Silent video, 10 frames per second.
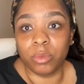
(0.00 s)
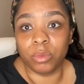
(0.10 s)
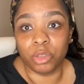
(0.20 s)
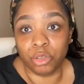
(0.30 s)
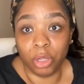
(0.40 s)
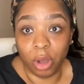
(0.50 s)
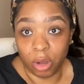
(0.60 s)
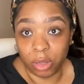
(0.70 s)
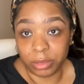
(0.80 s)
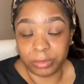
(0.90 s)
you
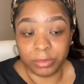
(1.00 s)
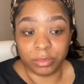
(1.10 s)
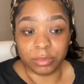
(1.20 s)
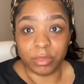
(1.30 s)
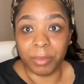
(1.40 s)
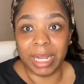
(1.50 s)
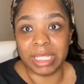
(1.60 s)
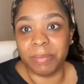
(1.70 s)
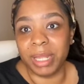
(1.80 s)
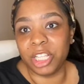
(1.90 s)
stall, but it
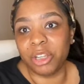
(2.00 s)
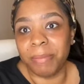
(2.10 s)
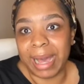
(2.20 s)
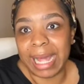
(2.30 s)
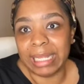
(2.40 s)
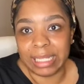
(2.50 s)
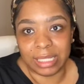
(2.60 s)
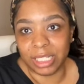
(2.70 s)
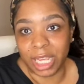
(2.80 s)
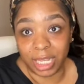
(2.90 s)
doesn't mean that your body
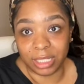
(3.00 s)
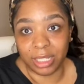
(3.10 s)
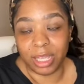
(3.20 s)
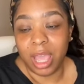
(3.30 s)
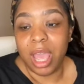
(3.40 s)
isn't changing.